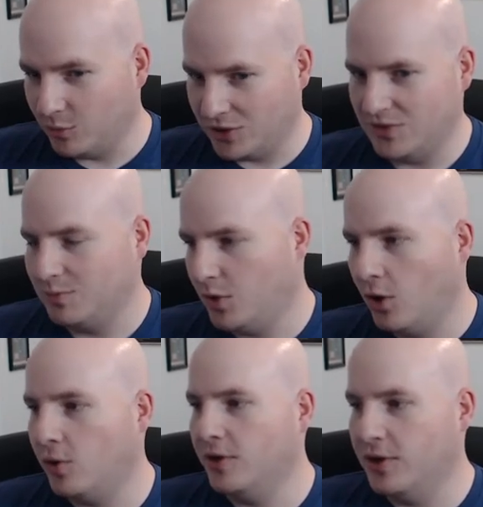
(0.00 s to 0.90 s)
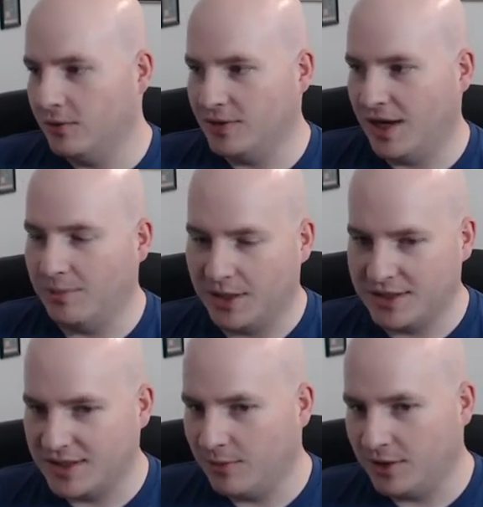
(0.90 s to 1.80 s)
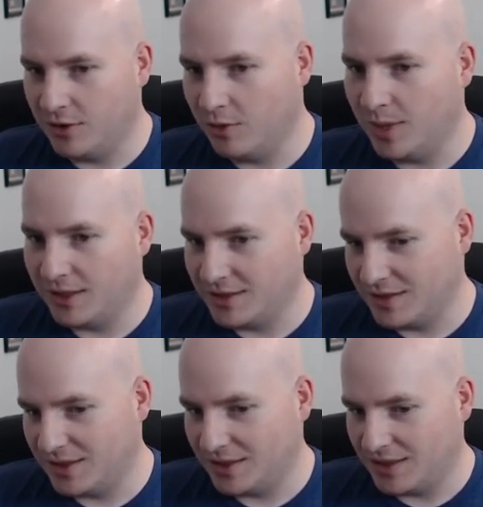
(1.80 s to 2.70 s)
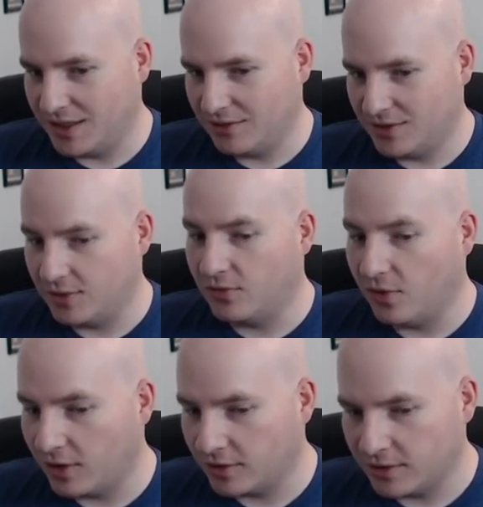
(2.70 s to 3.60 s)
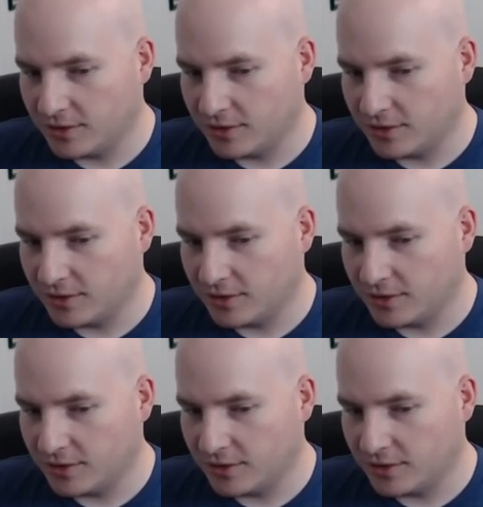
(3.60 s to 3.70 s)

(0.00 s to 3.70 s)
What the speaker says: which is all the known timelines that we know about in Steins Gate so far.